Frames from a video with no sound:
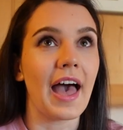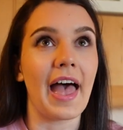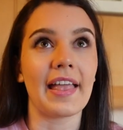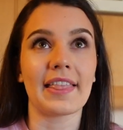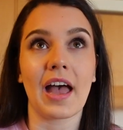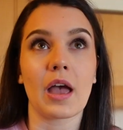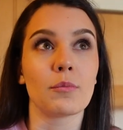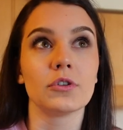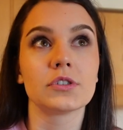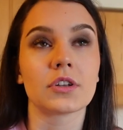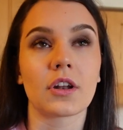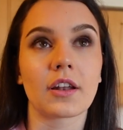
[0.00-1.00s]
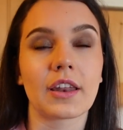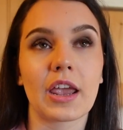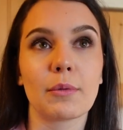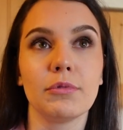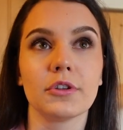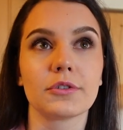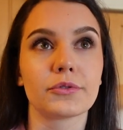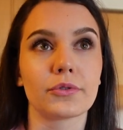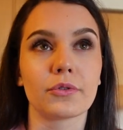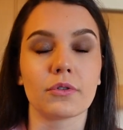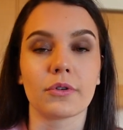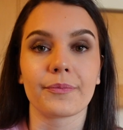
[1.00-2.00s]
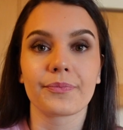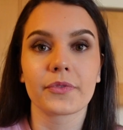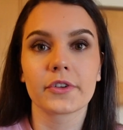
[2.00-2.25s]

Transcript: and I'm also not able to